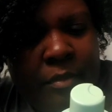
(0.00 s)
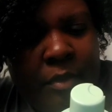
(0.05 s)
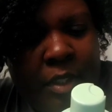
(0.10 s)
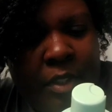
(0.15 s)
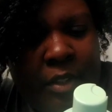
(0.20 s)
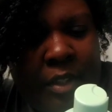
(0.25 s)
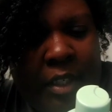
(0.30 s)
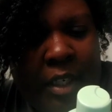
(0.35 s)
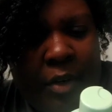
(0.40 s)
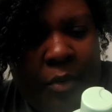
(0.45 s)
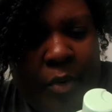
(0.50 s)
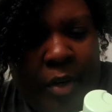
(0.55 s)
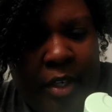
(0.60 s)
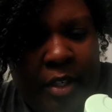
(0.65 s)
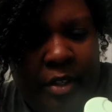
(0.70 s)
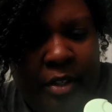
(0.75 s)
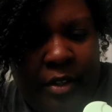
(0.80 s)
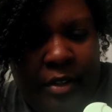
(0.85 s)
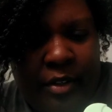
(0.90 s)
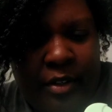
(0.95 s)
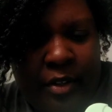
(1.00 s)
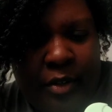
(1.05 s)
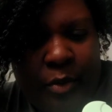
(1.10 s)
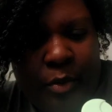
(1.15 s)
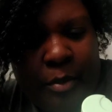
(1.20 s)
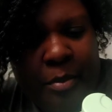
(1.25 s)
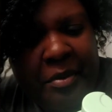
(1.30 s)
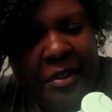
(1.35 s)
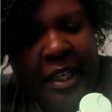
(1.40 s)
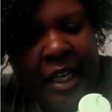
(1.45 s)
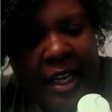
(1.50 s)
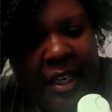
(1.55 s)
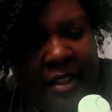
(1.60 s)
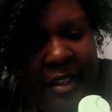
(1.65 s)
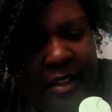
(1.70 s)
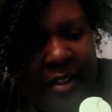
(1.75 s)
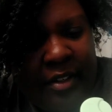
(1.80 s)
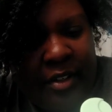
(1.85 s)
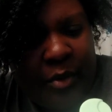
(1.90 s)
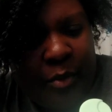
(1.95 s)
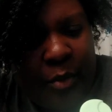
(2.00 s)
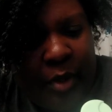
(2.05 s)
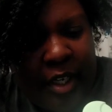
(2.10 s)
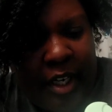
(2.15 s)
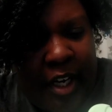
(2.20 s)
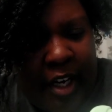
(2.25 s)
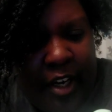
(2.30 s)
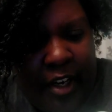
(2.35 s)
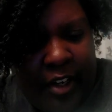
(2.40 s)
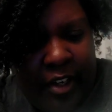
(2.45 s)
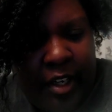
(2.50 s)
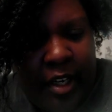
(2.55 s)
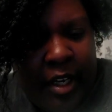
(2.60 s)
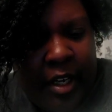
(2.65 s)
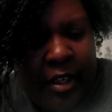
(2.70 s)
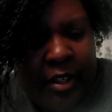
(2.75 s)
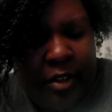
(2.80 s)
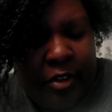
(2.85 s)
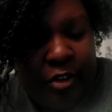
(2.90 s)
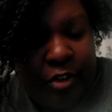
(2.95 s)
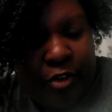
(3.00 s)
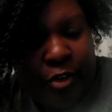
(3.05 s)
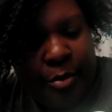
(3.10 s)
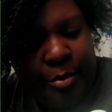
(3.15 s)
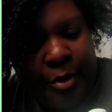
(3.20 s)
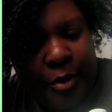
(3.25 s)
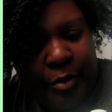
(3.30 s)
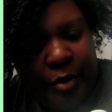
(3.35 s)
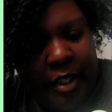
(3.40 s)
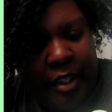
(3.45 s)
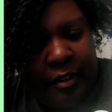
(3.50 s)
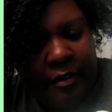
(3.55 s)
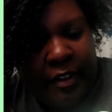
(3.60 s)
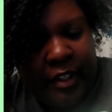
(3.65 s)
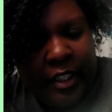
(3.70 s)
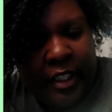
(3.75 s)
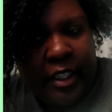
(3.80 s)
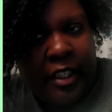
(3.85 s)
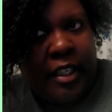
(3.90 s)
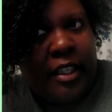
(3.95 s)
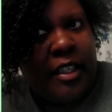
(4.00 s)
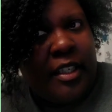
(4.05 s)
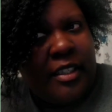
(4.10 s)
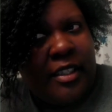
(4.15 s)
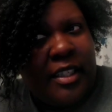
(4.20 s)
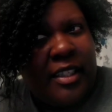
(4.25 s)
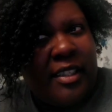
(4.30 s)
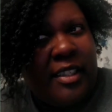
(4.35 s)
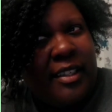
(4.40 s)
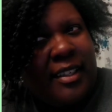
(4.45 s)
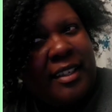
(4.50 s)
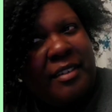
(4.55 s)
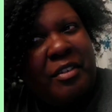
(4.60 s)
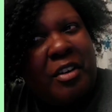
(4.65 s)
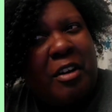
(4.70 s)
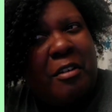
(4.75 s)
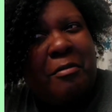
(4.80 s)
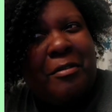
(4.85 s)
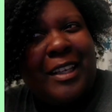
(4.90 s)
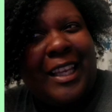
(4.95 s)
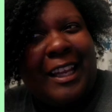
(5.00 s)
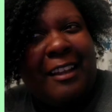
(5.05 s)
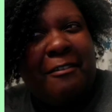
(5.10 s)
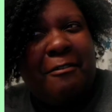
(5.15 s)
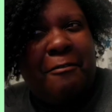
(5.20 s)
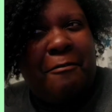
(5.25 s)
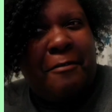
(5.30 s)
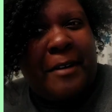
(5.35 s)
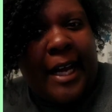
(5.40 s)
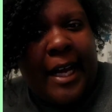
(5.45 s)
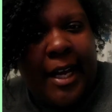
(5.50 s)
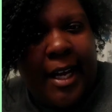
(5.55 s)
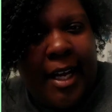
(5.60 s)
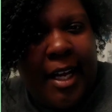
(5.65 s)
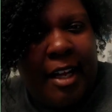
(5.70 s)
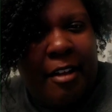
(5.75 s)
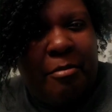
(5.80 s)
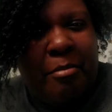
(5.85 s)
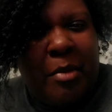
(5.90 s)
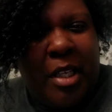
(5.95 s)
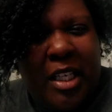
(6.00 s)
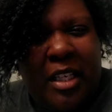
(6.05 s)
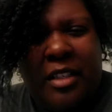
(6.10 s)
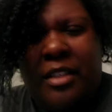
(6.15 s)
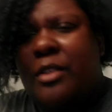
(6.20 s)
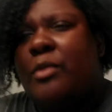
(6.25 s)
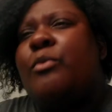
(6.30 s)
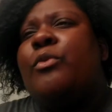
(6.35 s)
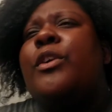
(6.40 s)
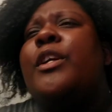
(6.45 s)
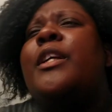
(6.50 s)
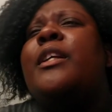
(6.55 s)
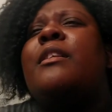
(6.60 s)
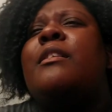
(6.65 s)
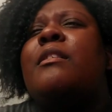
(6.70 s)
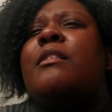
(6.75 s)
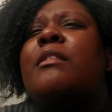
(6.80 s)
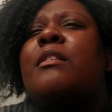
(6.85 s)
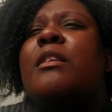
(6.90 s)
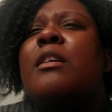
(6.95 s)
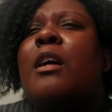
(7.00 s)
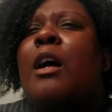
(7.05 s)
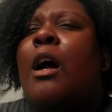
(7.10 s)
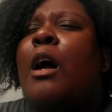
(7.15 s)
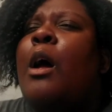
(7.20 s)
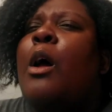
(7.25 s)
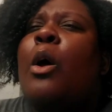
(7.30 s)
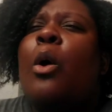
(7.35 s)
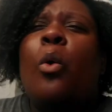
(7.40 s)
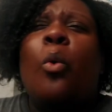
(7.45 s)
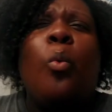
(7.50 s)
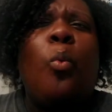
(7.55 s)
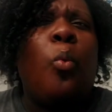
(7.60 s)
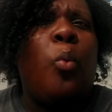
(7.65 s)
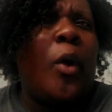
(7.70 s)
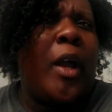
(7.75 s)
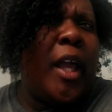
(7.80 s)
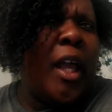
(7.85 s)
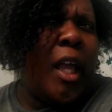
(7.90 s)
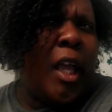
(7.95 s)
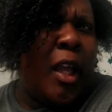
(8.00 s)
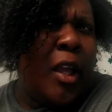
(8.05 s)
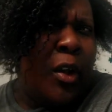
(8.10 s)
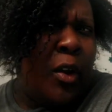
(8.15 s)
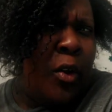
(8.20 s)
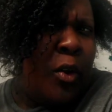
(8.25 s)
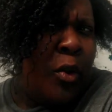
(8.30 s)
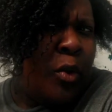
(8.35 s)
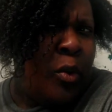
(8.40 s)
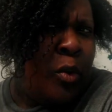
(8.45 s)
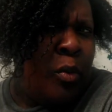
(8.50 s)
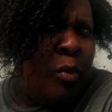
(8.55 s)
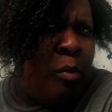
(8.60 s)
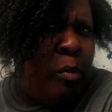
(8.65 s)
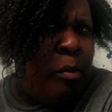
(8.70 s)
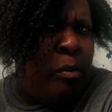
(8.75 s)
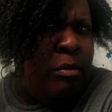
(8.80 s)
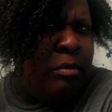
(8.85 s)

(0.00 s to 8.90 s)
on the directions to apply this to wet hair, distribute evenly, and it says leave off for like 5 minutes and rinse. Well,